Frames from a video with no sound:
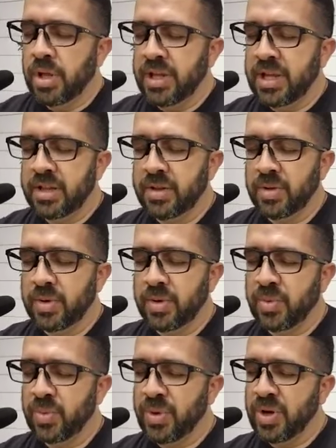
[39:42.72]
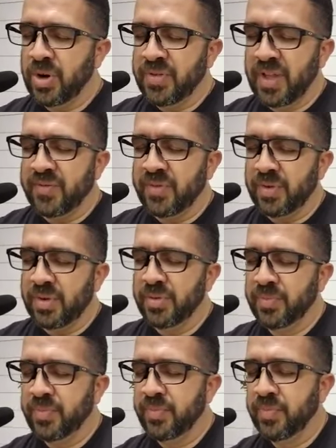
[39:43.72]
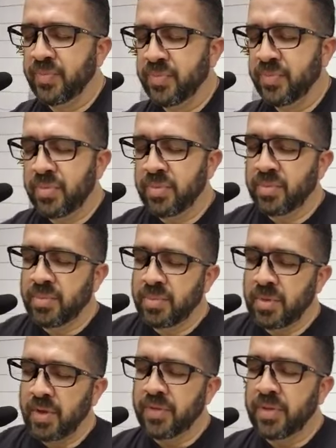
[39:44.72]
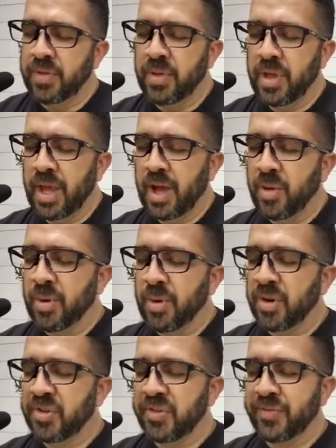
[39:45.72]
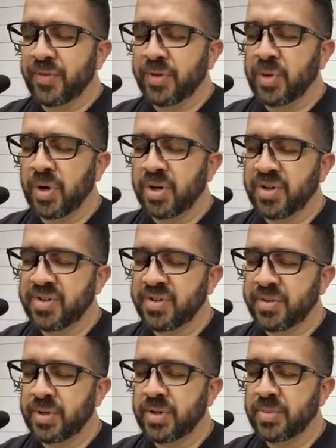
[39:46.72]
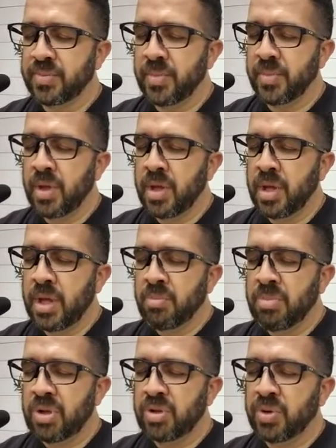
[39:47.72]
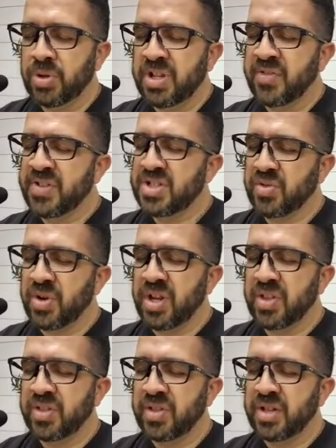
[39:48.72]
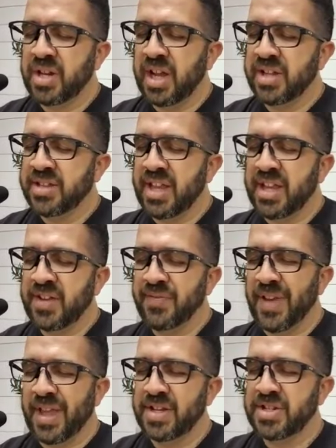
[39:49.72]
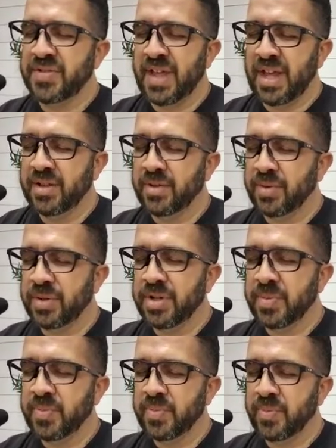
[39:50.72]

again, Lord, we are thankful of how merciful you are to us, Lord. But Lord, give us strength to not take advantage of that, Lord.